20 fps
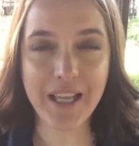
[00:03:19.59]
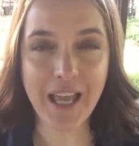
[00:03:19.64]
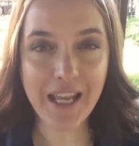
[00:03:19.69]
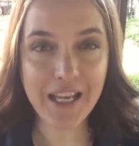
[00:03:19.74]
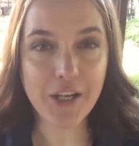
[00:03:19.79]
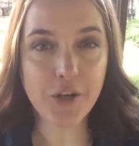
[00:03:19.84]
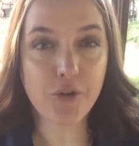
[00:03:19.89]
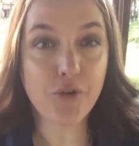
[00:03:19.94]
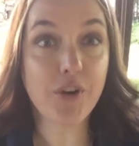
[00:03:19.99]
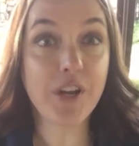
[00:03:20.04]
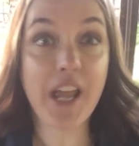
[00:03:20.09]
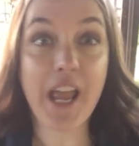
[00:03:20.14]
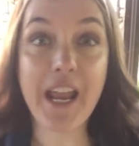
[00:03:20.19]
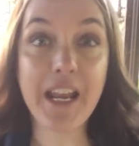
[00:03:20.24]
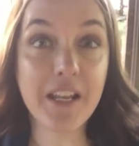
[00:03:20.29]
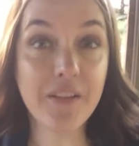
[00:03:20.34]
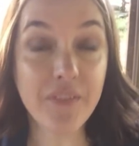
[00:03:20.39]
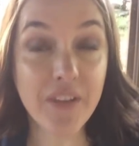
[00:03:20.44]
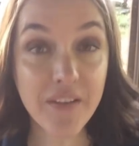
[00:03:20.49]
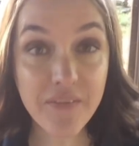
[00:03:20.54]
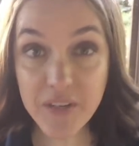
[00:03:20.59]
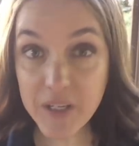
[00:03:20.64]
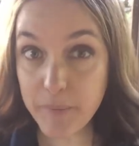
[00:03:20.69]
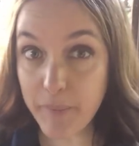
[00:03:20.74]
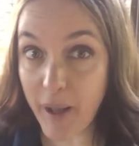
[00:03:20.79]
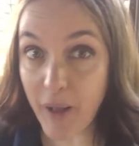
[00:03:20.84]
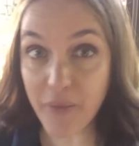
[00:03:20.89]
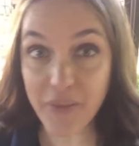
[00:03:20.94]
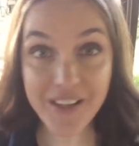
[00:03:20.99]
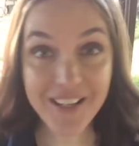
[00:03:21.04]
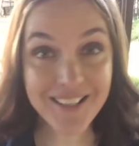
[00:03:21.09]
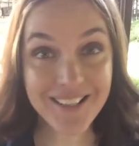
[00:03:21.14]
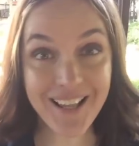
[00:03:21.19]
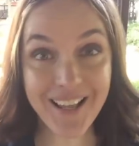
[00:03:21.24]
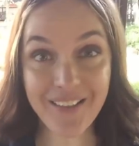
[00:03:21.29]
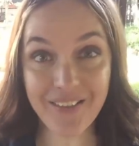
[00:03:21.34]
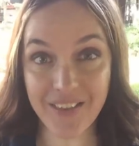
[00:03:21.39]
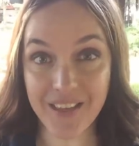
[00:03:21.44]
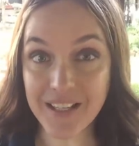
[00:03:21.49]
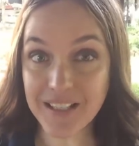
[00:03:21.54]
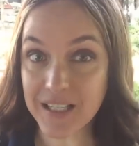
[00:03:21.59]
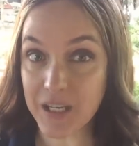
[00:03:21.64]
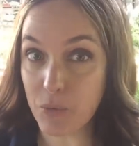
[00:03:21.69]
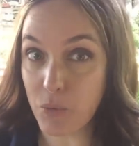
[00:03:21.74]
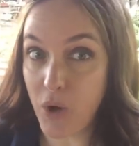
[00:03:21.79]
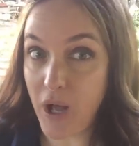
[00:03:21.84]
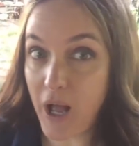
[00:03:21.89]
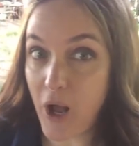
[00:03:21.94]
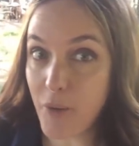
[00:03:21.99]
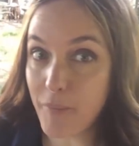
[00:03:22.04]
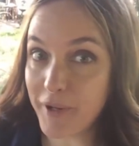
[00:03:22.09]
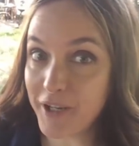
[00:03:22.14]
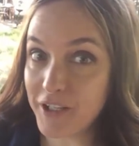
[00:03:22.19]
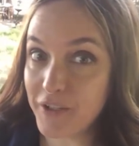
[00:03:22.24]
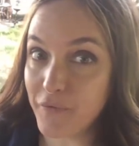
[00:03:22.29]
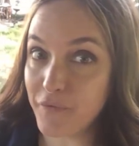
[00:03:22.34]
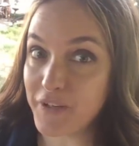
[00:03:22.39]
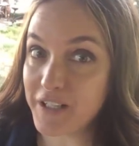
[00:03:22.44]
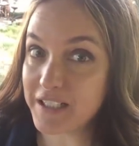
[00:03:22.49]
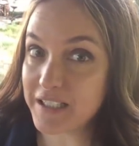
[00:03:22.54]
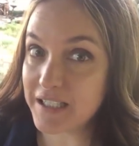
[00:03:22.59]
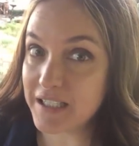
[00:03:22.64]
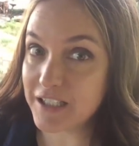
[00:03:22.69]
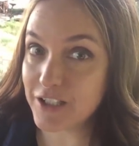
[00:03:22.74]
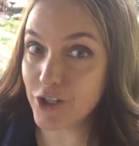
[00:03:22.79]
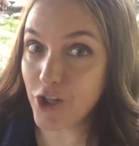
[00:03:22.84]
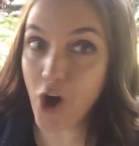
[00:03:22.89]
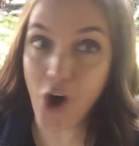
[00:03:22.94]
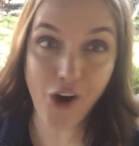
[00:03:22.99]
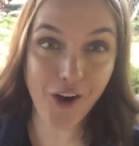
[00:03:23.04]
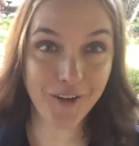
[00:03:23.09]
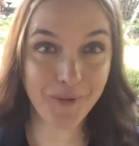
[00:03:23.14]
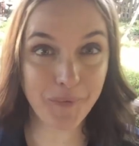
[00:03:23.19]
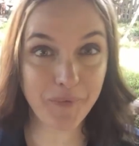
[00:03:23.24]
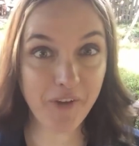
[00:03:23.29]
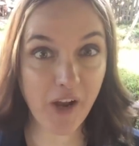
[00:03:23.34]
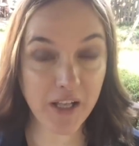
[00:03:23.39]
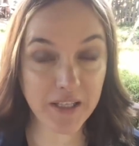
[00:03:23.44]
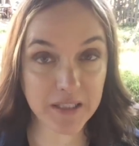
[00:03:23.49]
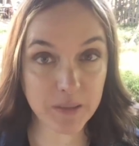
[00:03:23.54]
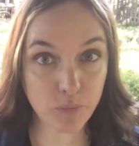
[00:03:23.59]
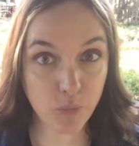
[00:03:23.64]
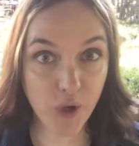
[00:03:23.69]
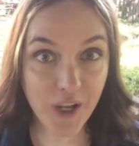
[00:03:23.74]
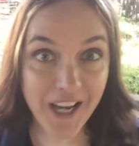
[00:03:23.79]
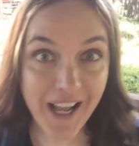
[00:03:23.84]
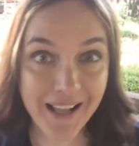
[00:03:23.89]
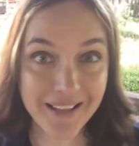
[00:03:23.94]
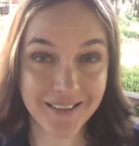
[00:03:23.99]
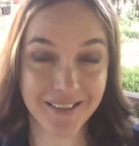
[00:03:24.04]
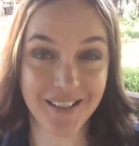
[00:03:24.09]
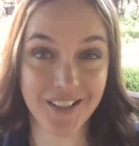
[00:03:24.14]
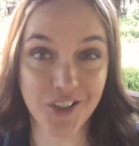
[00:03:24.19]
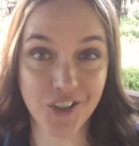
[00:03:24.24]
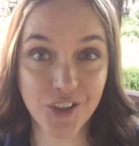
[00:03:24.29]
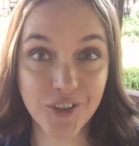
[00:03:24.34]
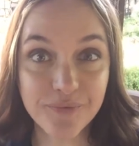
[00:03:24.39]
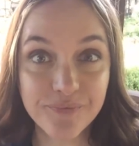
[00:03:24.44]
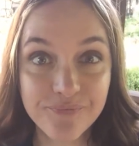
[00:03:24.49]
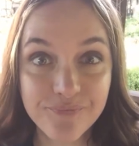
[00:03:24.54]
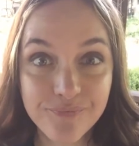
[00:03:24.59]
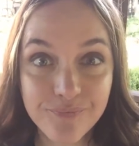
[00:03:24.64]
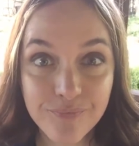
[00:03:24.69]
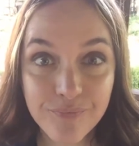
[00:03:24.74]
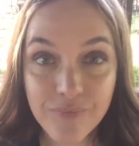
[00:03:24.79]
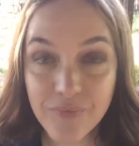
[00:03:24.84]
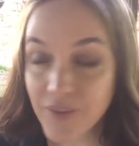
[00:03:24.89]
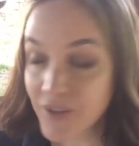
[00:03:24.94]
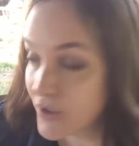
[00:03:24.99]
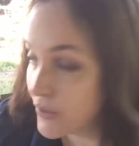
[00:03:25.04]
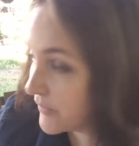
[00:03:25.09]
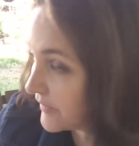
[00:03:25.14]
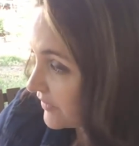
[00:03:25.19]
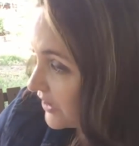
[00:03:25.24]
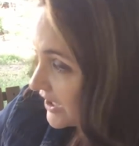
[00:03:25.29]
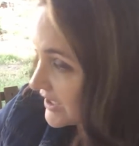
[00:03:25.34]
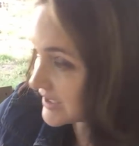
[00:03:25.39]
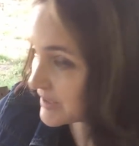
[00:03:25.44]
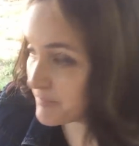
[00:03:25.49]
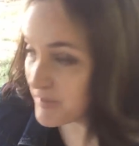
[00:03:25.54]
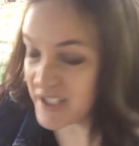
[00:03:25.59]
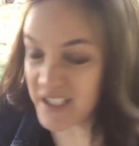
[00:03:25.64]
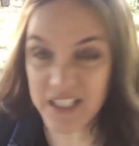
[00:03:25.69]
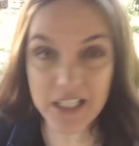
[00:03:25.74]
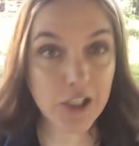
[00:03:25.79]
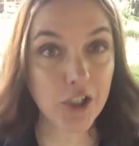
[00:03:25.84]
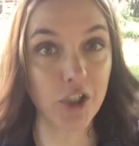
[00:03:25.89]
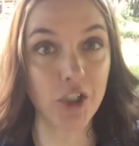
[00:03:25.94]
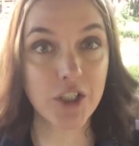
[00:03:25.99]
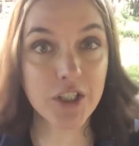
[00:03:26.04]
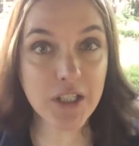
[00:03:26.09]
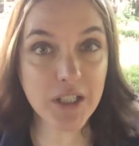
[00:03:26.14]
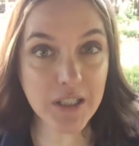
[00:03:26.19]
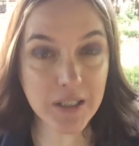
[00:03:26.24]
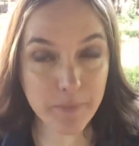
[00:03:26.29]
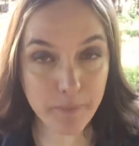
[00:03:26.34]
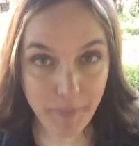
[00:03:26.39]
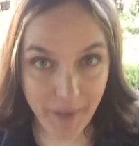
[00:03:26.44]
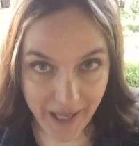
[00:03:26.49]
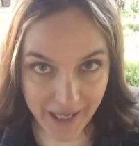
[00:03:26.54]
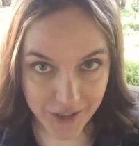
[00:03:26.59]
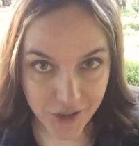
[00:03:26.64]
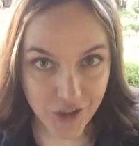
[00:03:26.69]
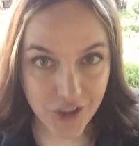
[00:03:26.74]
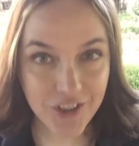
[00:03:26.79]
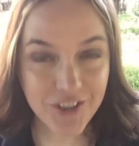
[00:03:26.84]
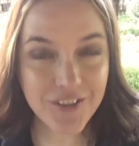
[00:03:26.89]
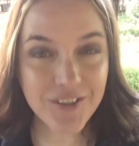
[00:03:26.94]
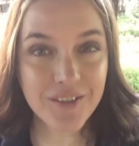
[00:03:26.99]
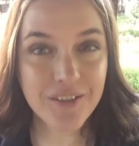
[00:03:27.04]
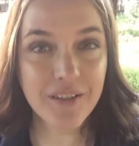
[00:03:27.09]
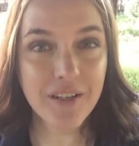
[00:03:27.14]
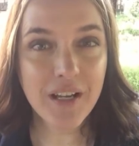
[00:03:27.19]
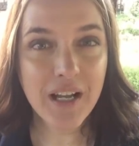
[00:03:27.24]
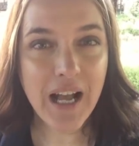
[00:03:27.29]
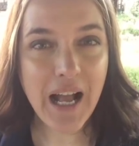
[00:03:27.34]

Getting creative, even about things like this, like, well, how am I going to fix this lawn? We've got some red ants here got some stickers and some patches.